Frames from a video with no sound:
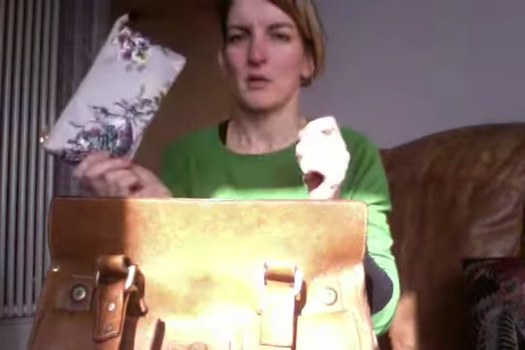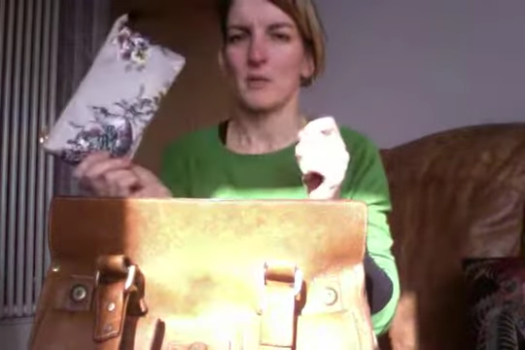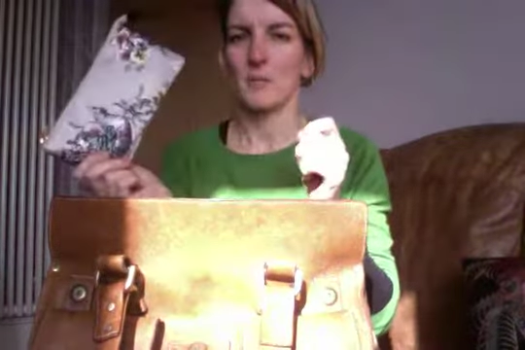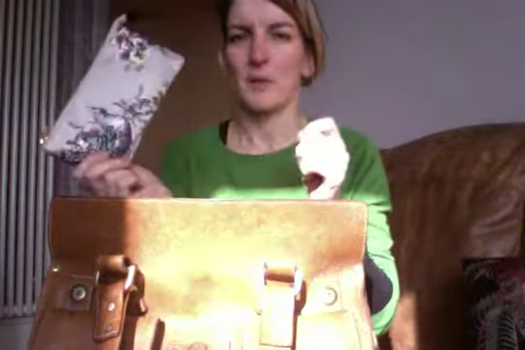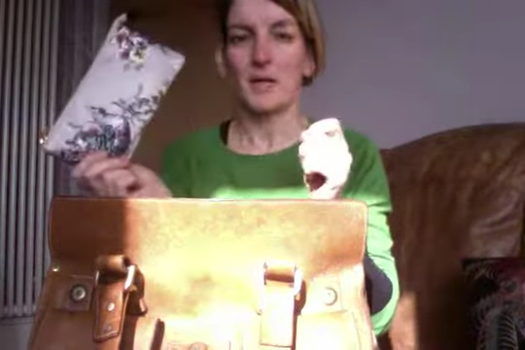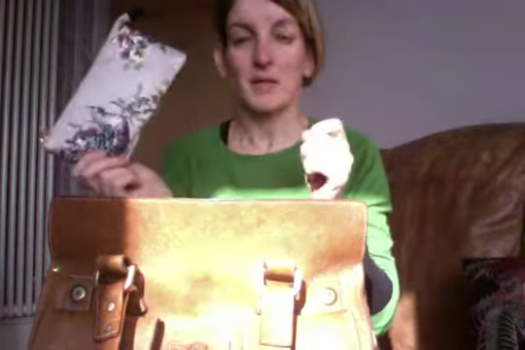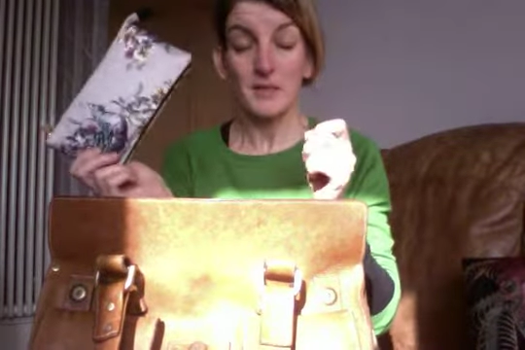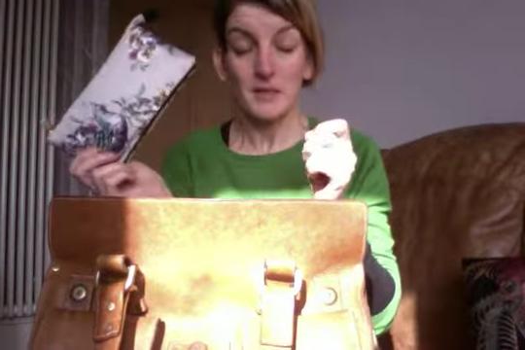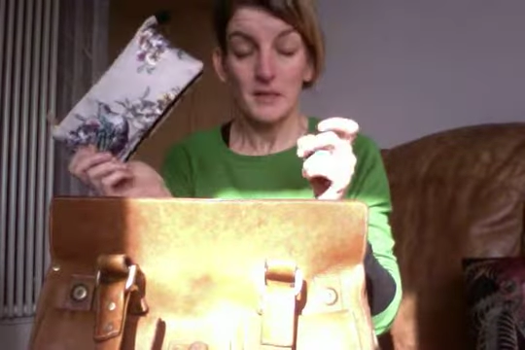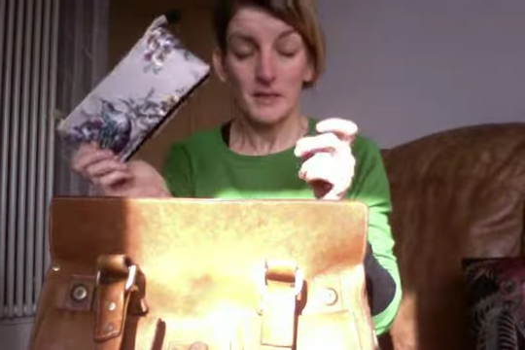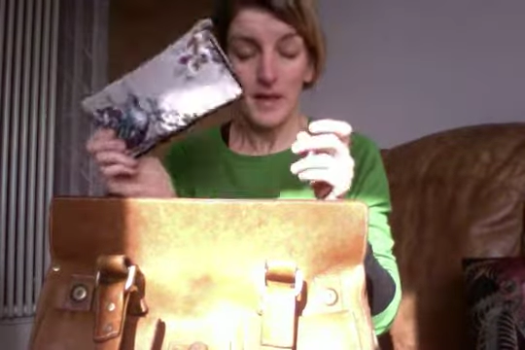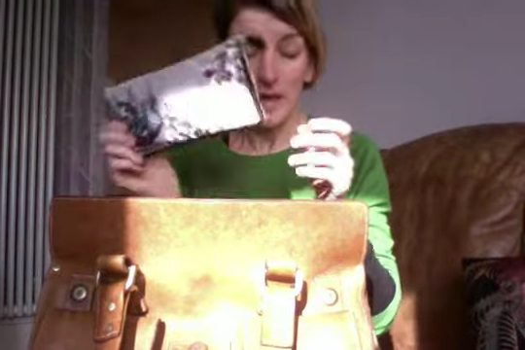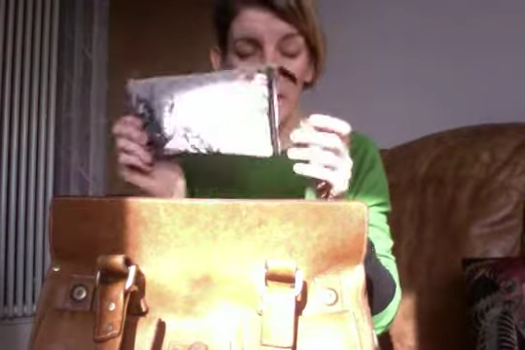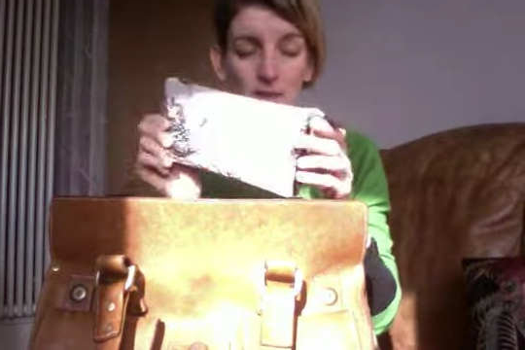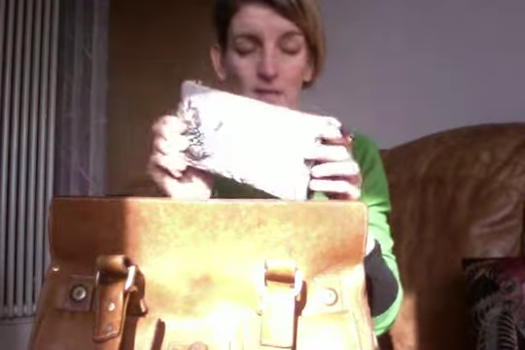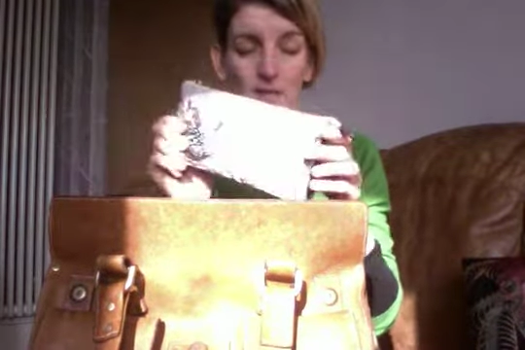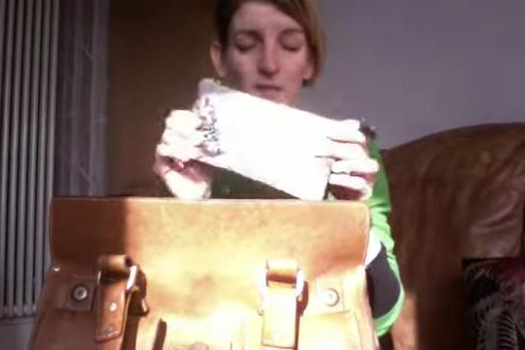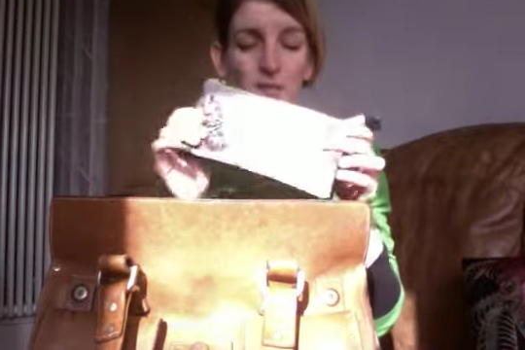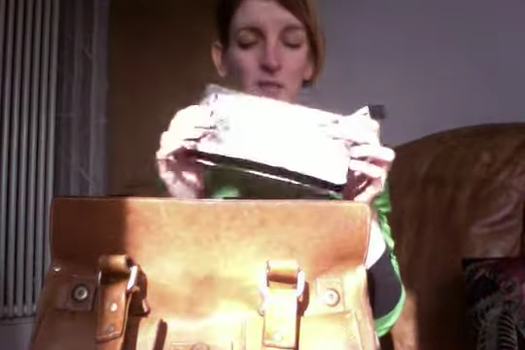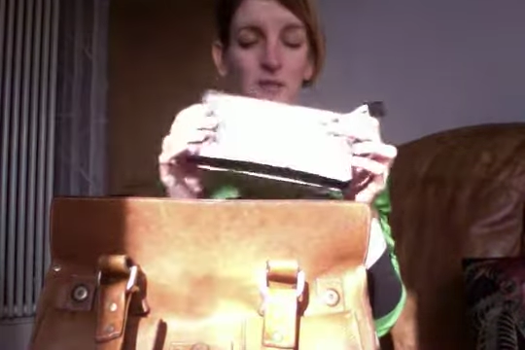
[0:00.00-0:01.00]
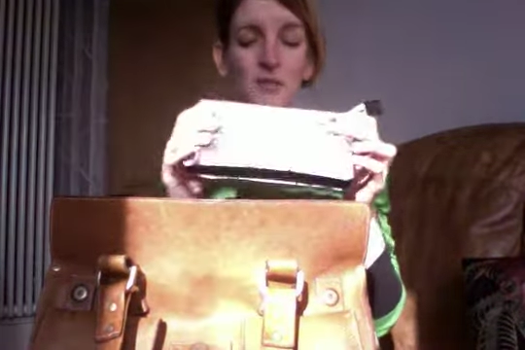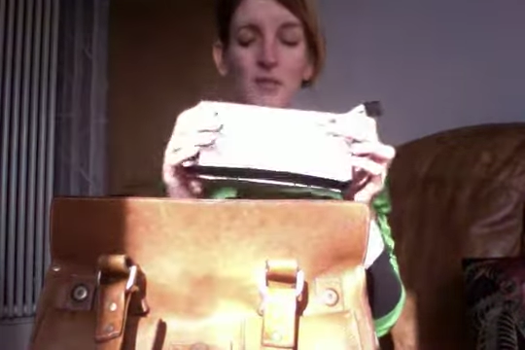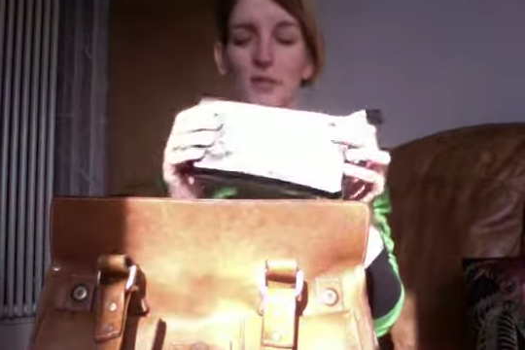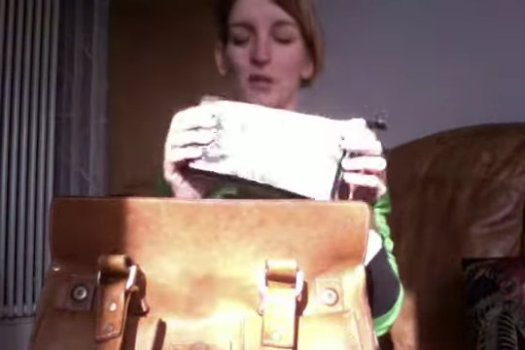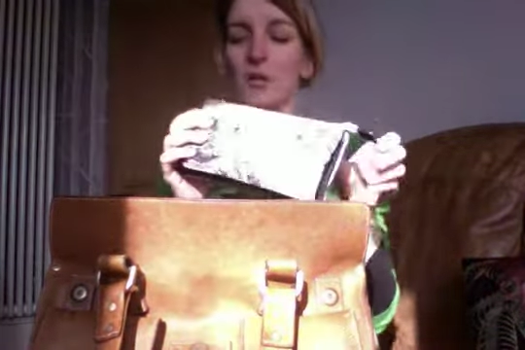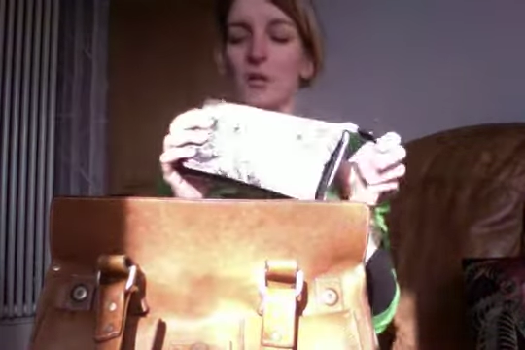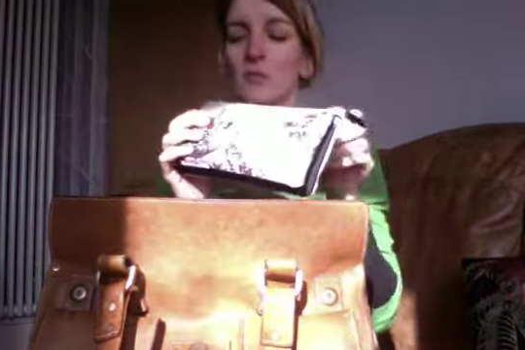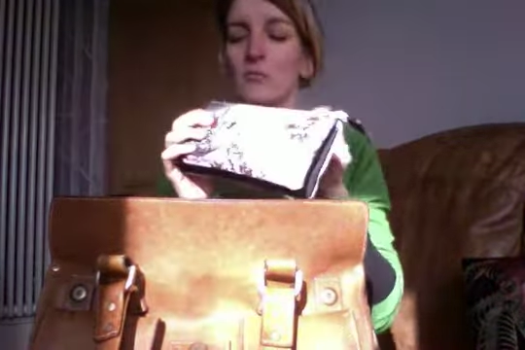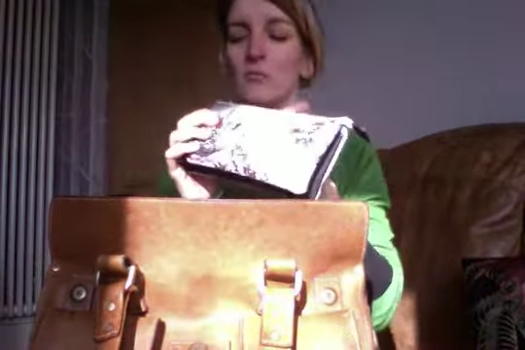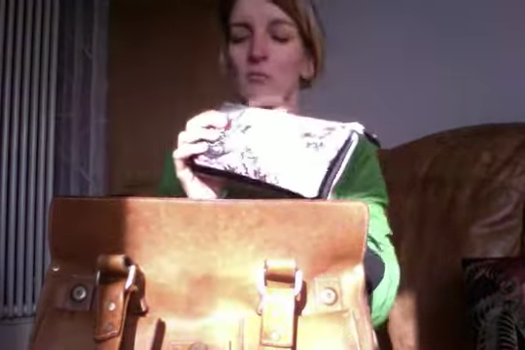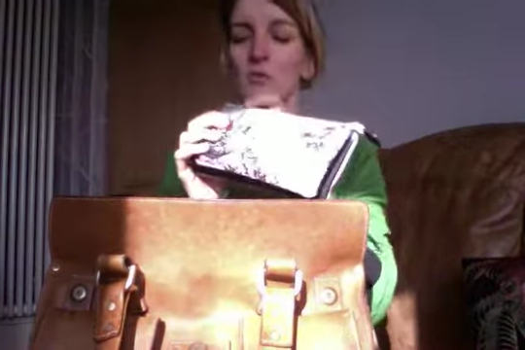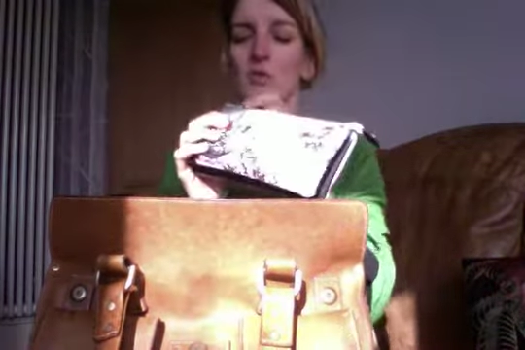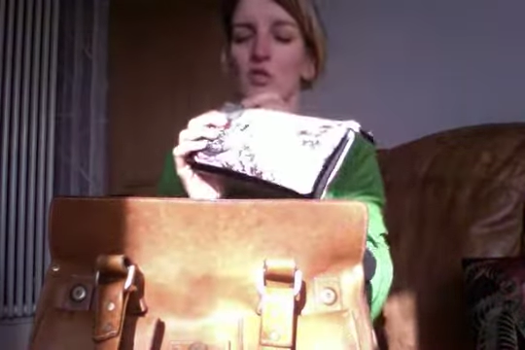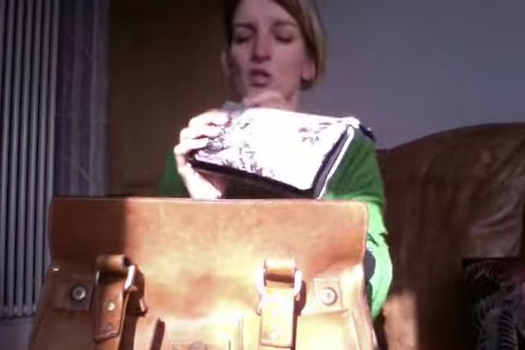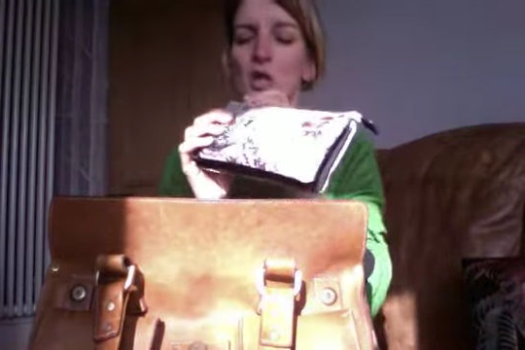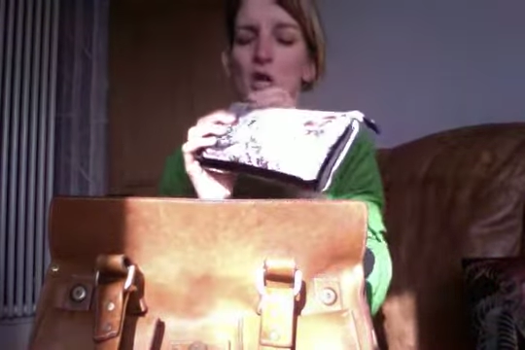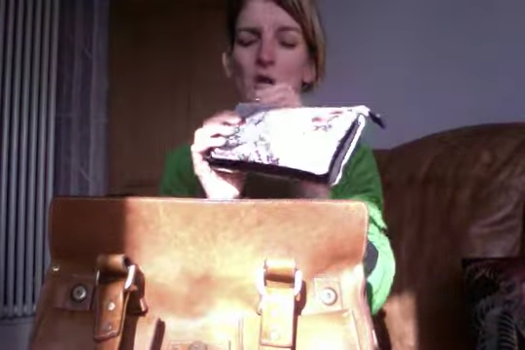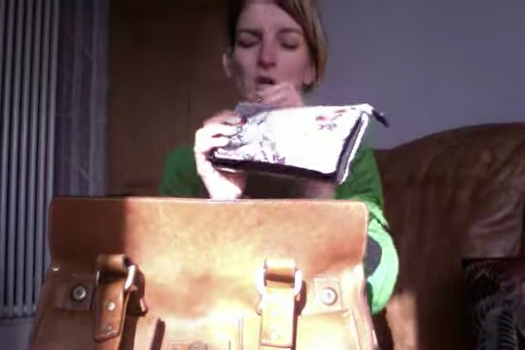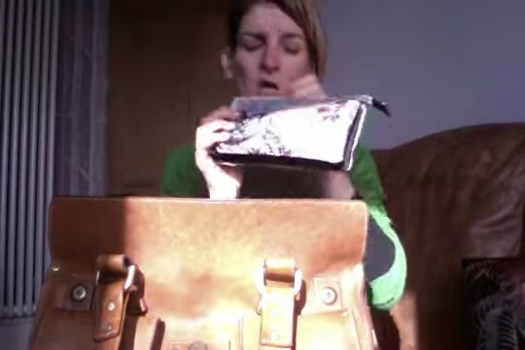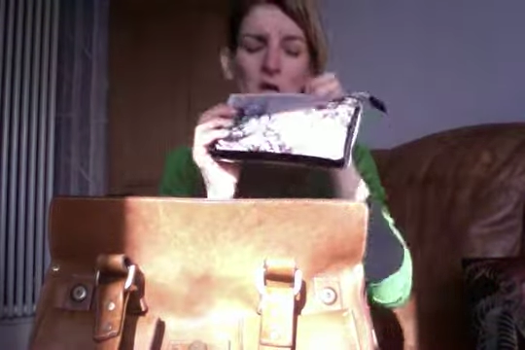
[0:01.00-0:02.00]
pencil case, which
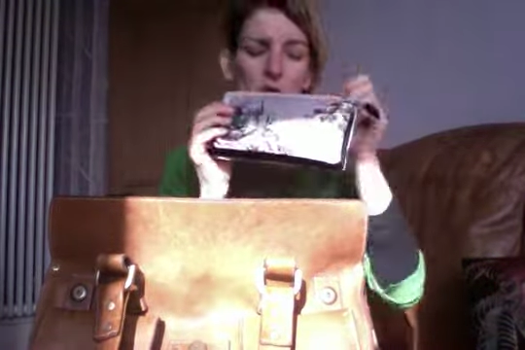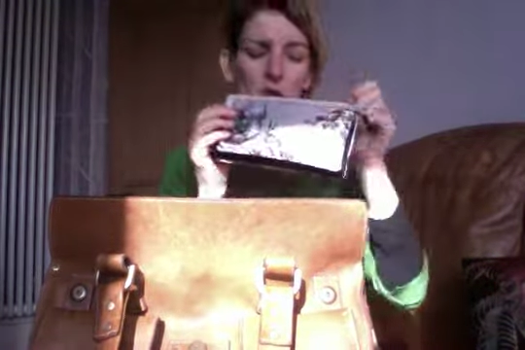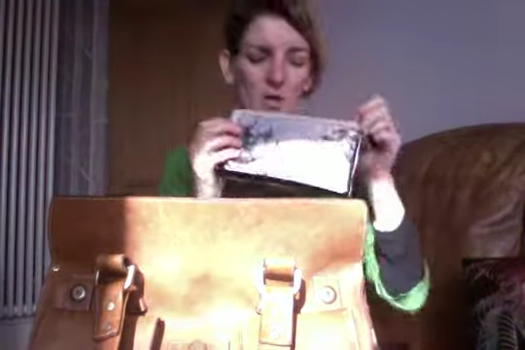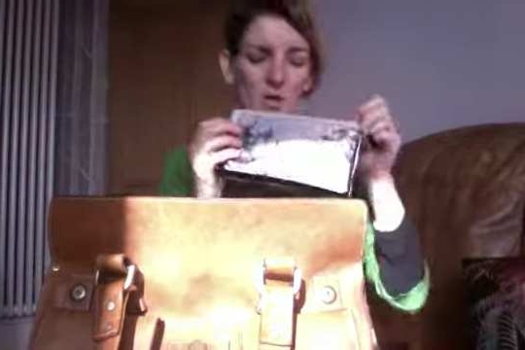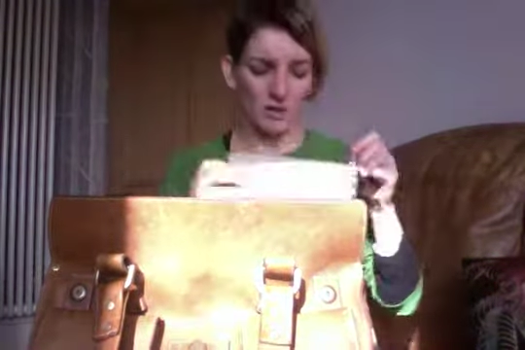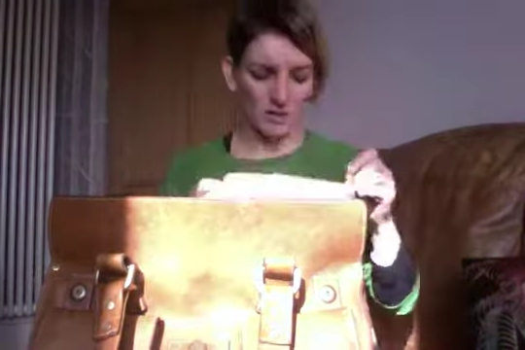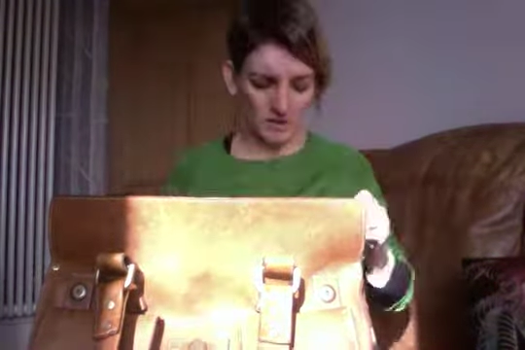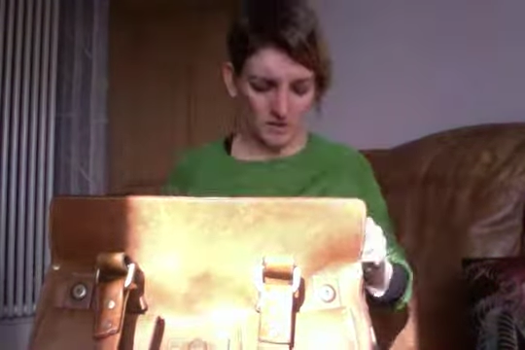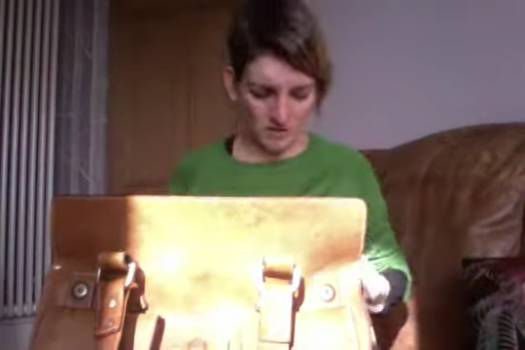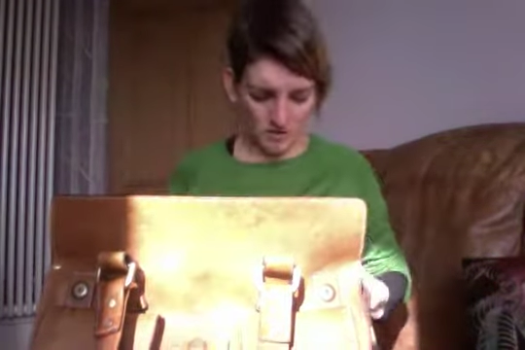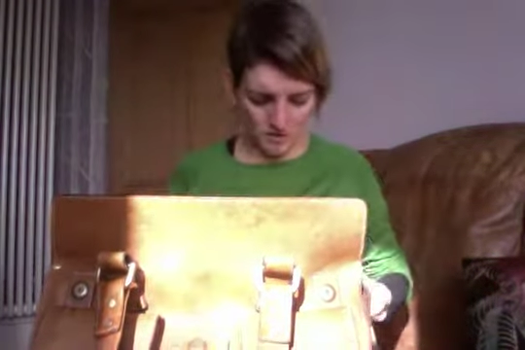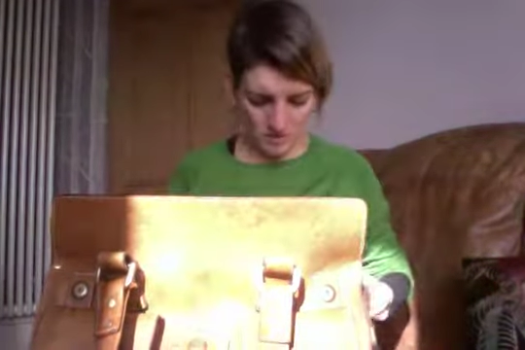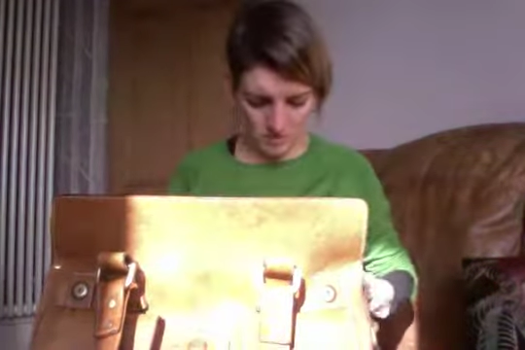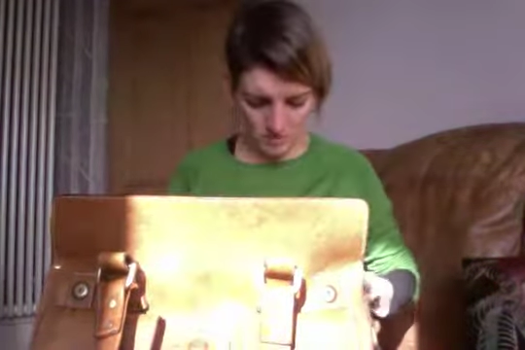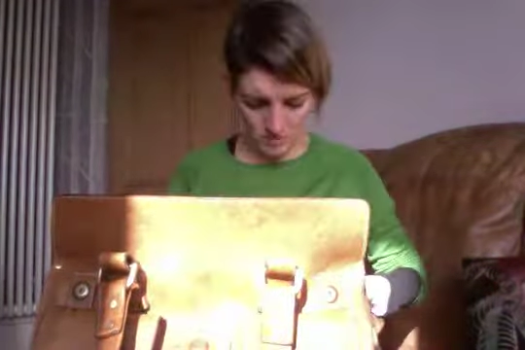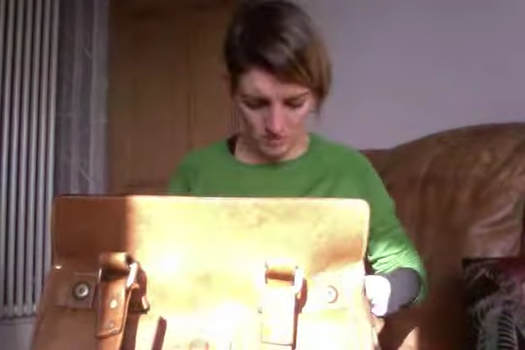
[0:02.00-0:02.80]
has